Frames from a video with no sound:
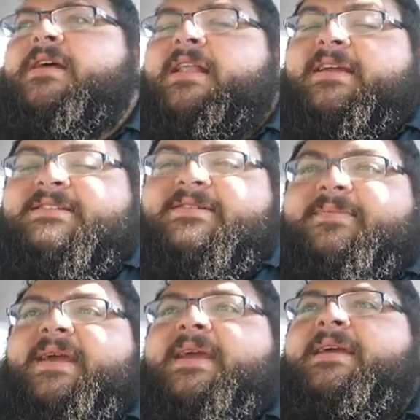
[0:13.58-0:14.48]
at least to
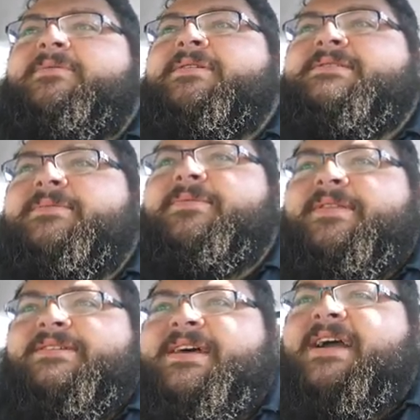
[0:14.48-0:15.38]
me, with someone
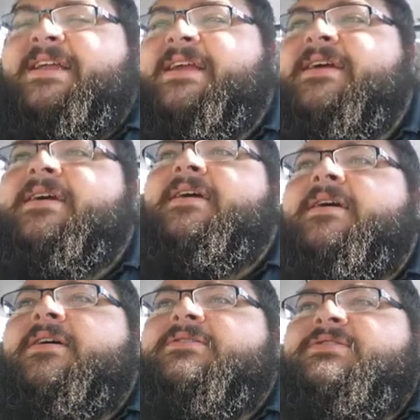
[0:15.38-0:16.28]
with anxiety.
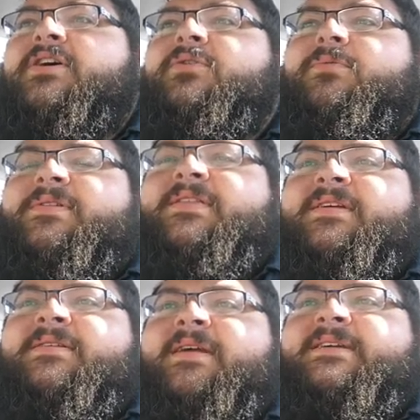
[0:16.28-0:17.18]
So when
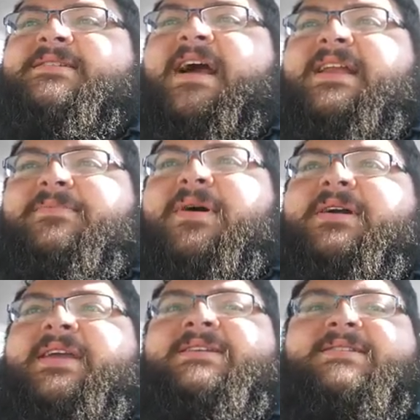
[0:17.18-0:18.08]
the anxiety
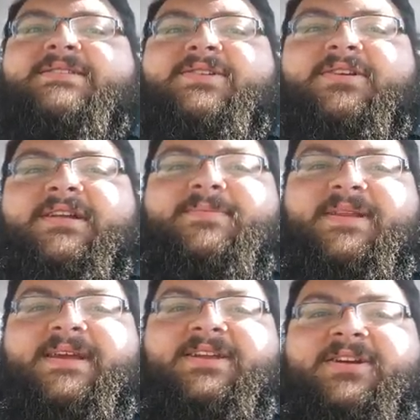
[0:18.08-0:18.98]
monkeys start
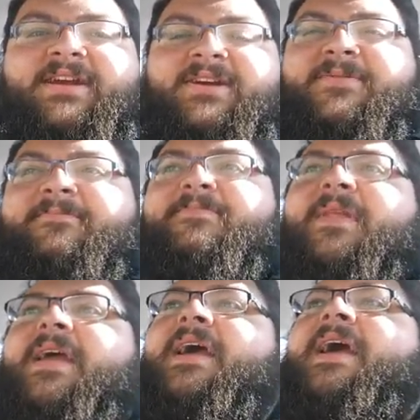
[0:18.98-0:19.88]
nibbling in your ear,
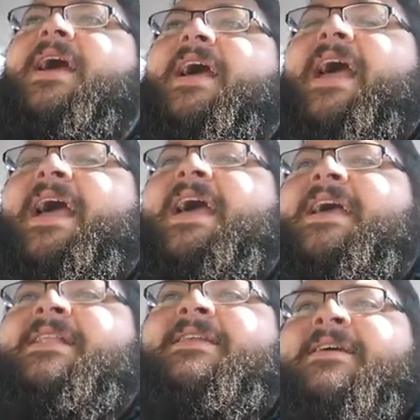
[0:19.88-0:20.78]

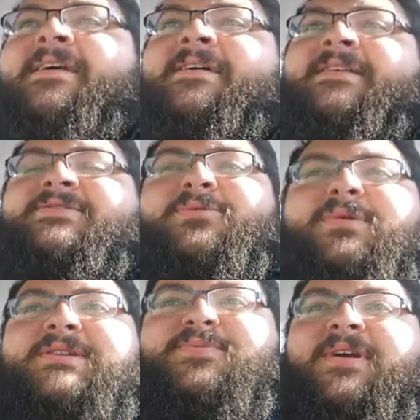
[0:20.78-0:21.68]
and they start
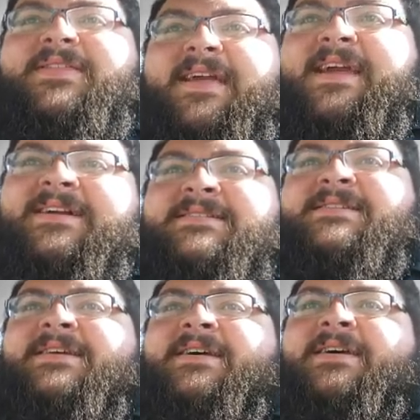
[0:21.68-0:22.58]
whispering
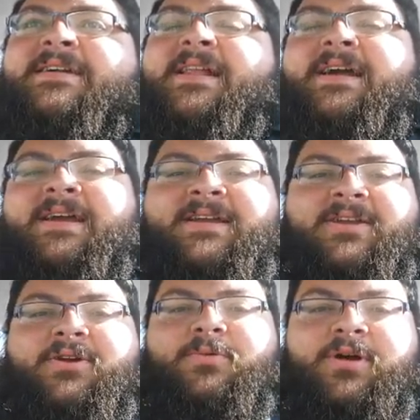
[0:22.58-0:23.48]
things like
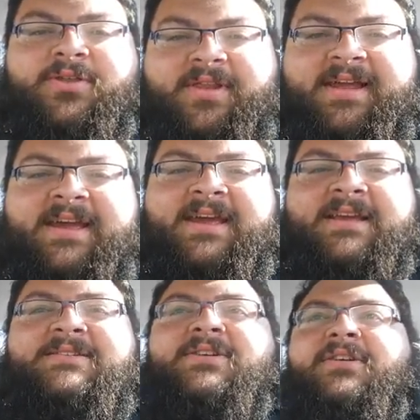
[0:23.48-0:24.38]
"you're
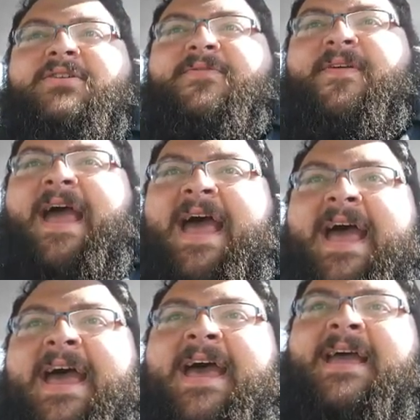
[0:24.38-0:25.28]
worthless" or "you're
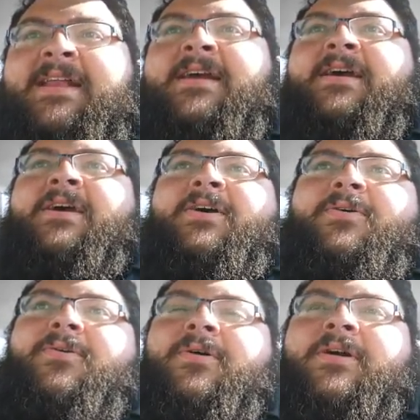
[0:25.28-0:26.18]
fat"
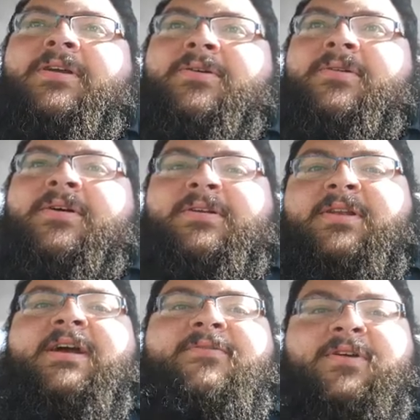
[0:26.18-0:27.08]
or "you know
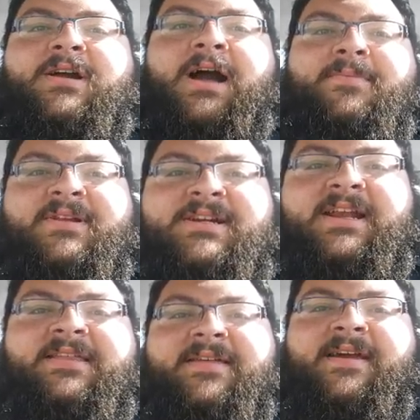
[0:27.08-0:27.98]
you never accomplish
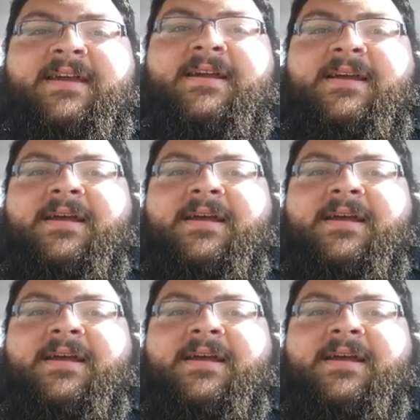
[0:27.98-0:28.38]
anything,"